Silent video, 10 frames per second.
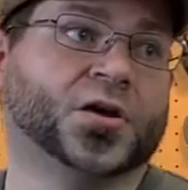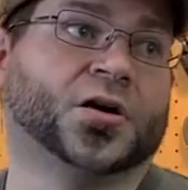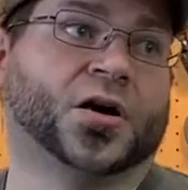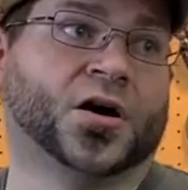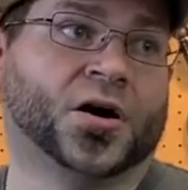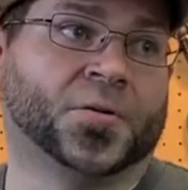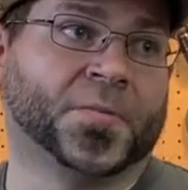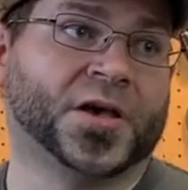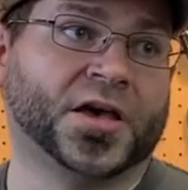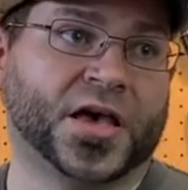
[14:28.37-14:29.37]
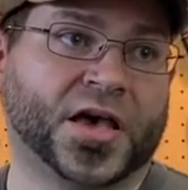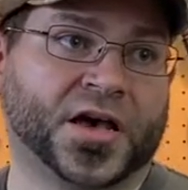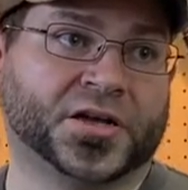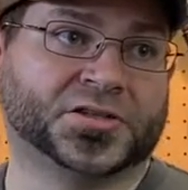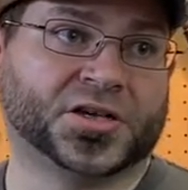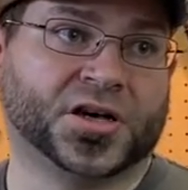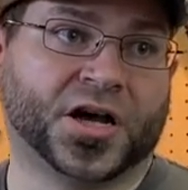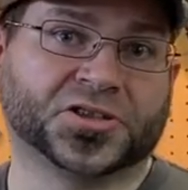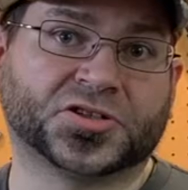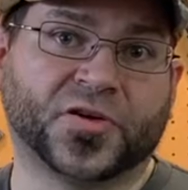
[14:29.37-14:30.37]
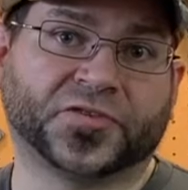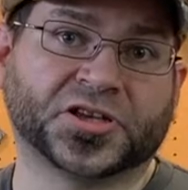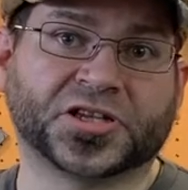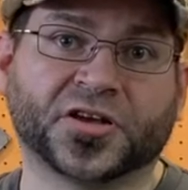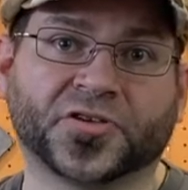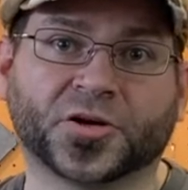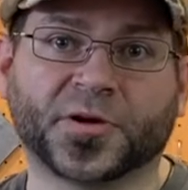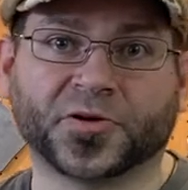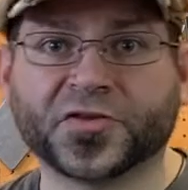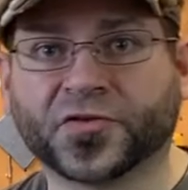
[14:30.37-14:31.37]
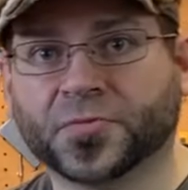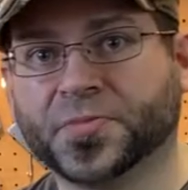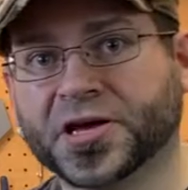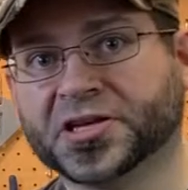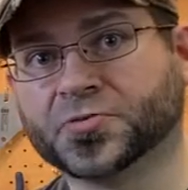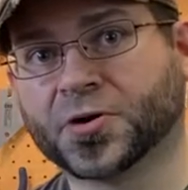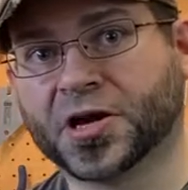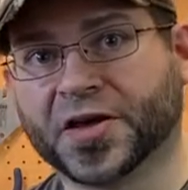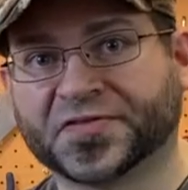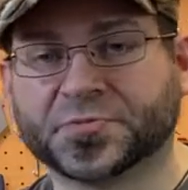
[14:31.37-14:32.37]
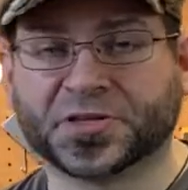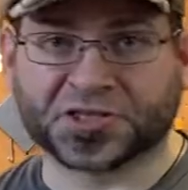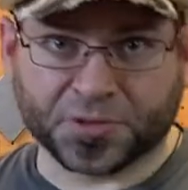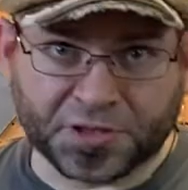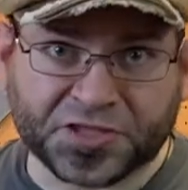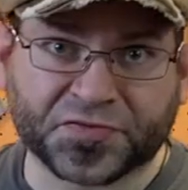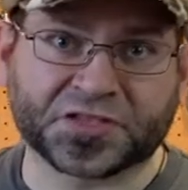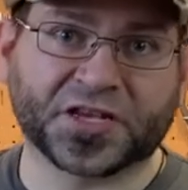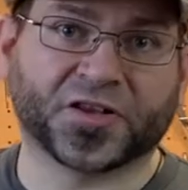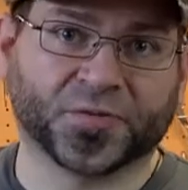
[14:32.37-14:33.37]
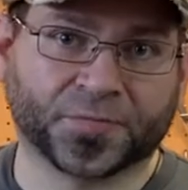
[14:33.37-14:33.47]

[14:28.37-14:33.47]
I also have a link down there to my Reverb page where I have some instruments for sale.